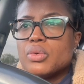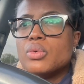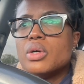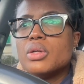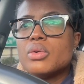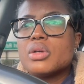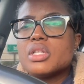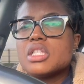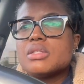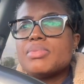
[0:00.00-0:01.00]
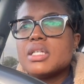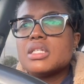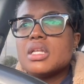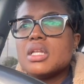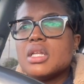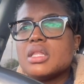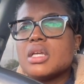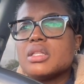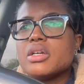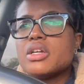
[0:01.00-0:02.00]
on or does this patient and
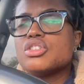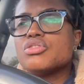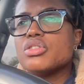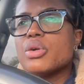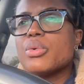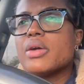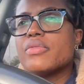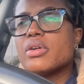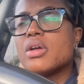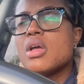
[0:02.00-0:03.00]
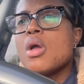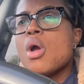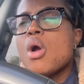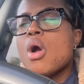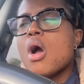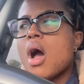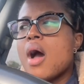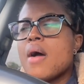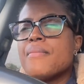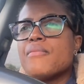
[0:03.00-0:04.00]
anything in their history or whatever
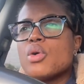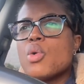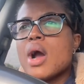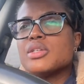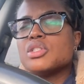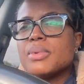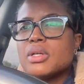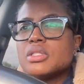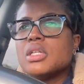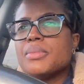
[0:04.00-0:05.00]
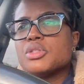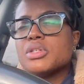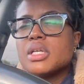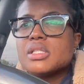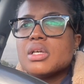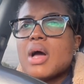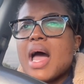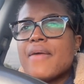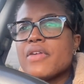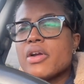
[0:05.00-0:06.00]
um, requires you to be on telemetry. And so
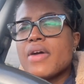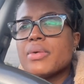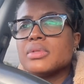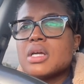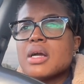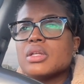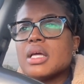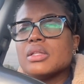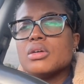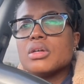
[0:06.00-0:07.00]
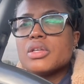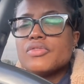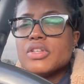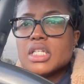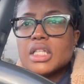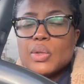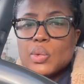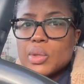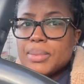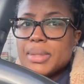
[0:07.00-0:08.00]
I verify with the doctor, like, well, it's physically
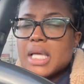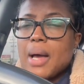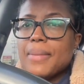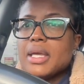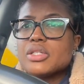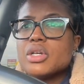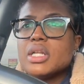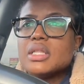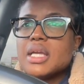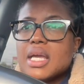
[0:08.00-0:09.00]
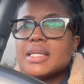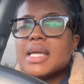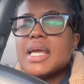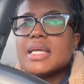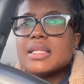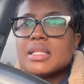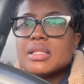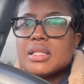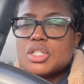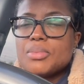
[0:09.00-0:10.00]
on, but tell me, is there anything indicating that
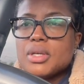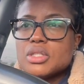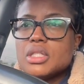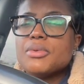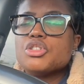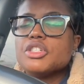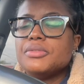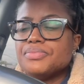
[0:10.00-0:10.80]
they should be on telemetry?